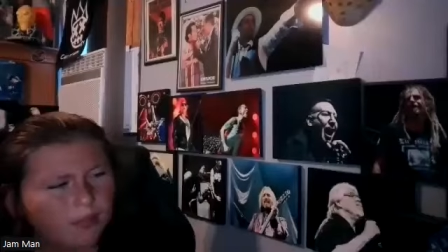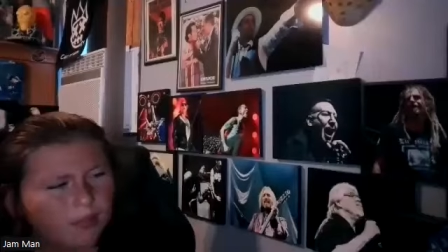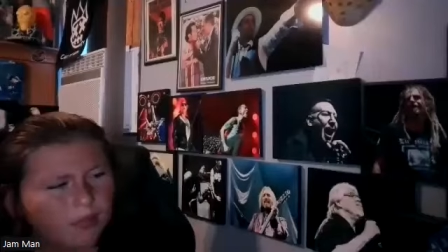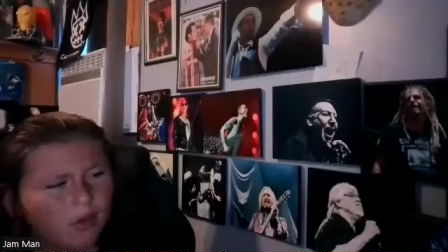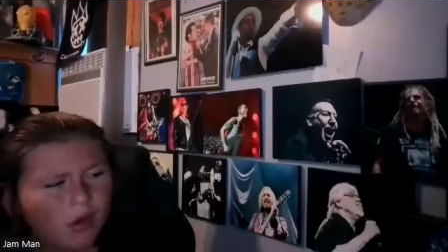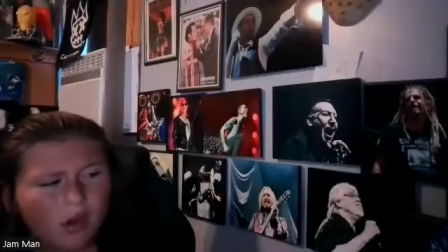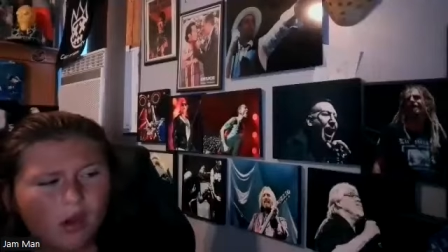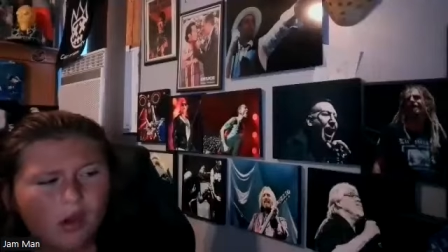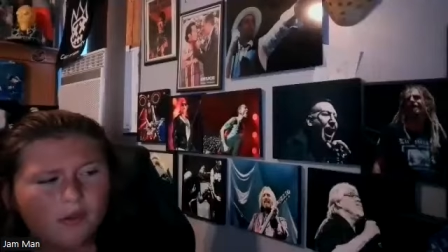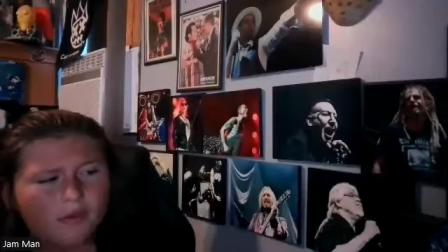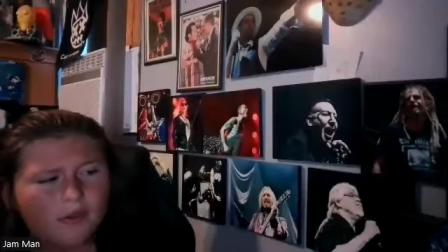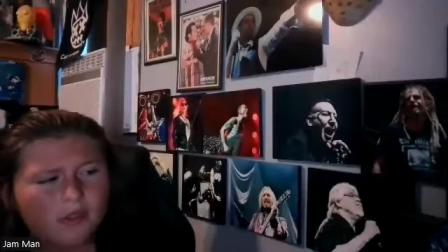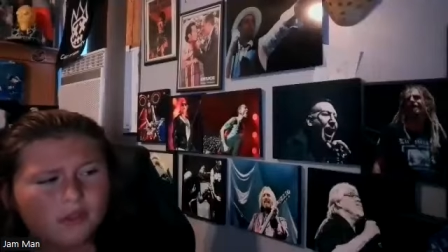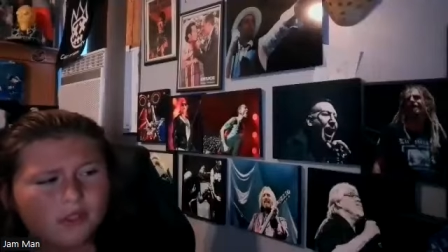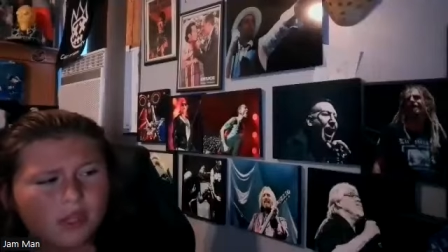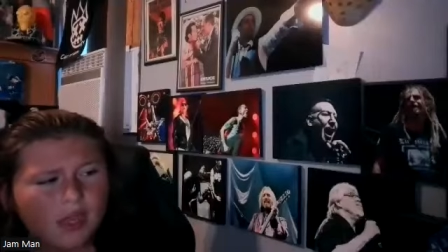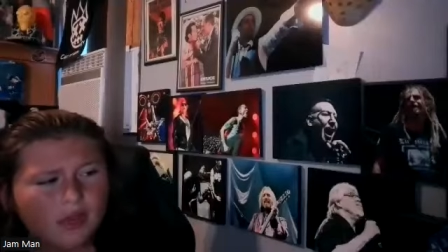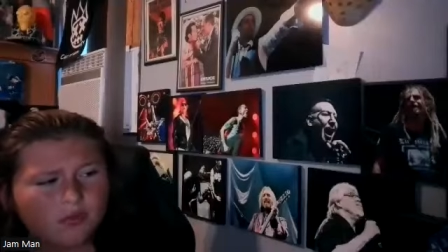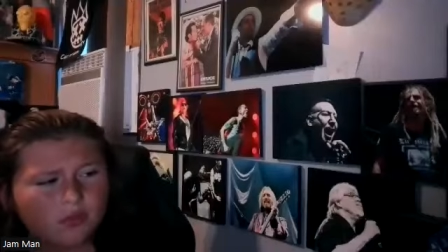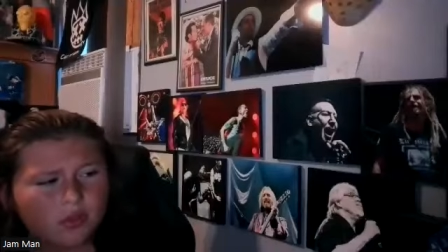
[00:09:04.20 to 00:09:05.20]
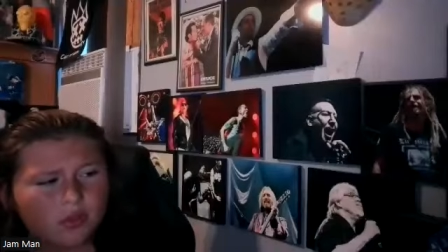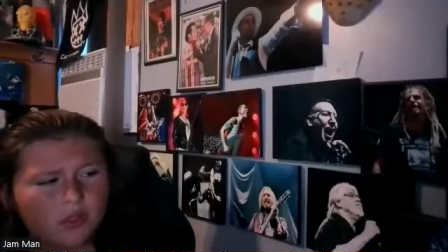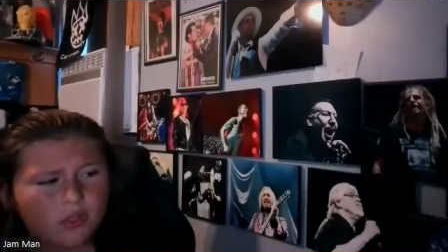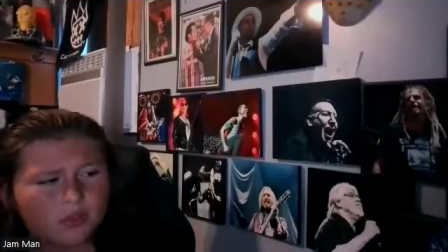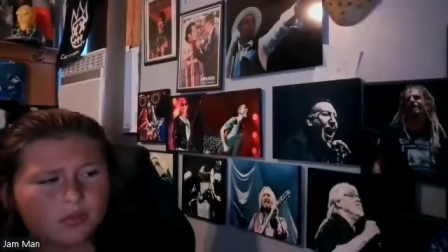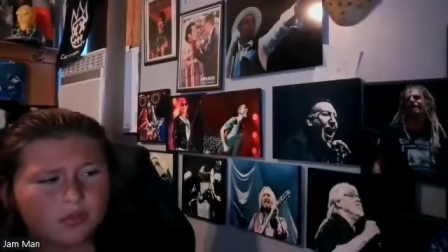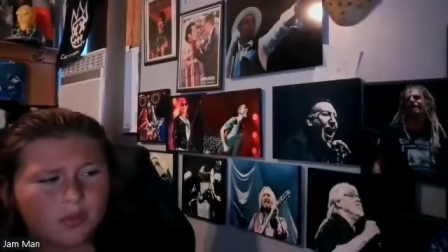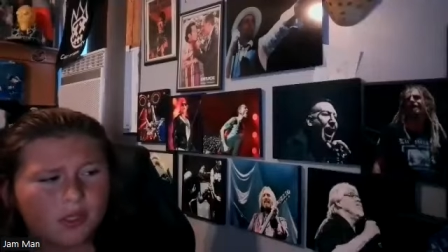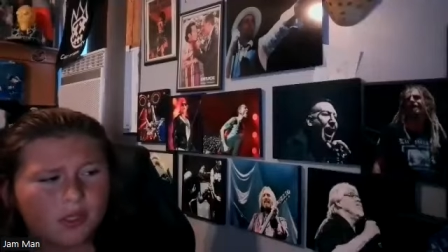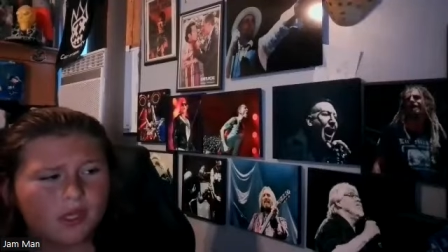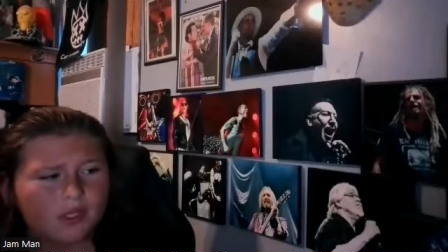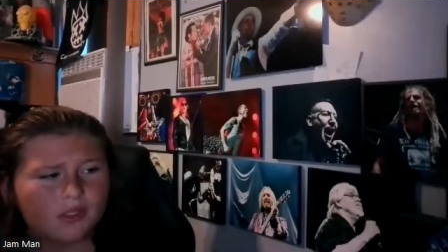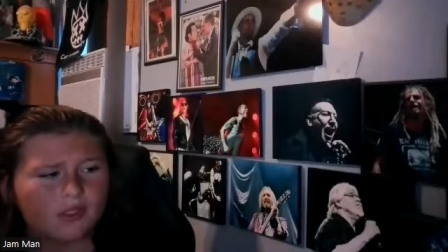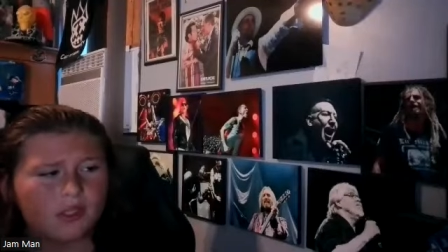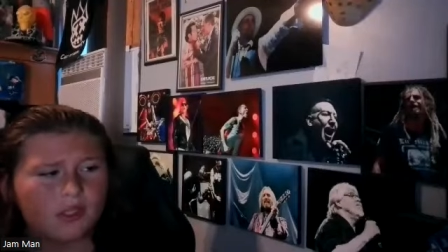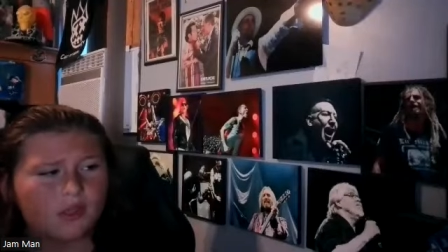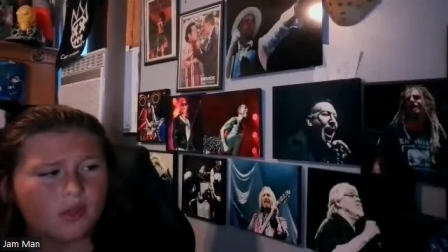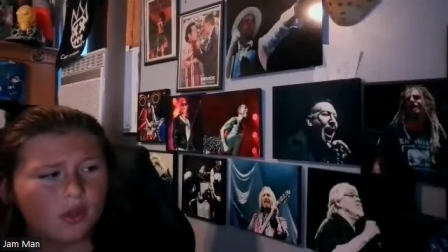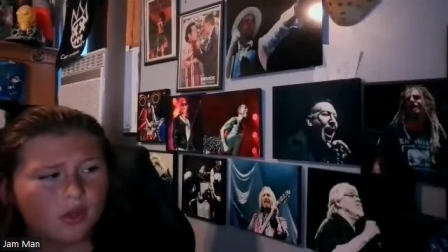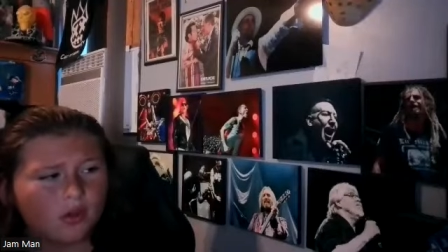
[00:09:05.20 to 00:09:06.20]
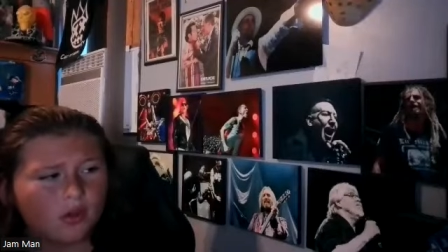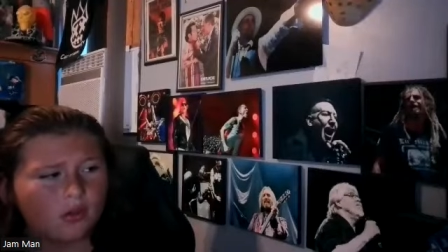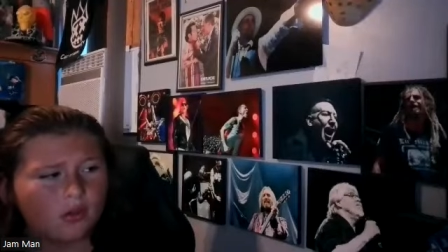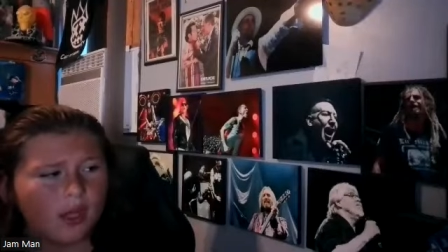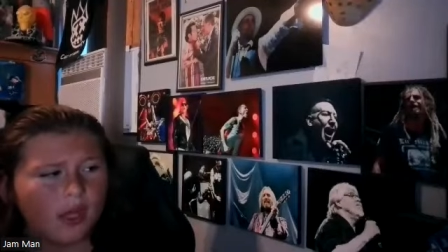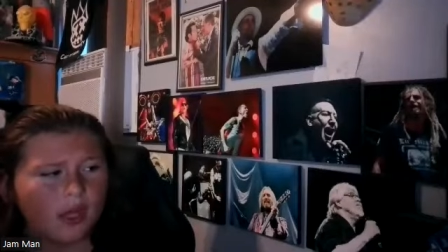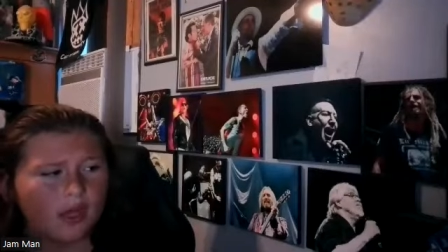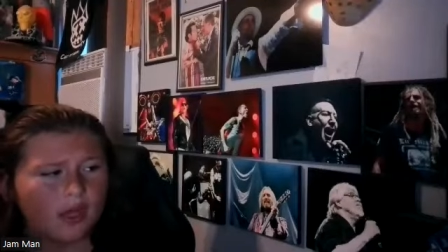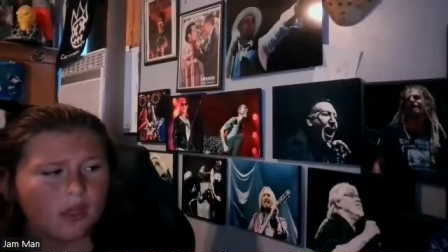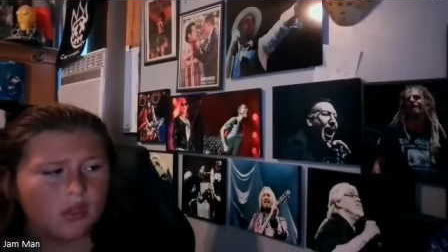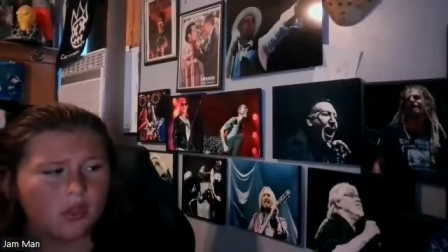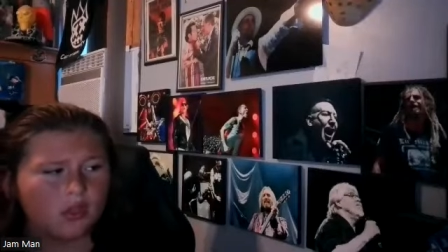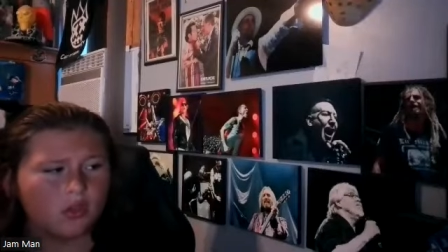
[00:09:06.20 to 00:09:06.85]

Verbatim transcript: nervous after this because he knew that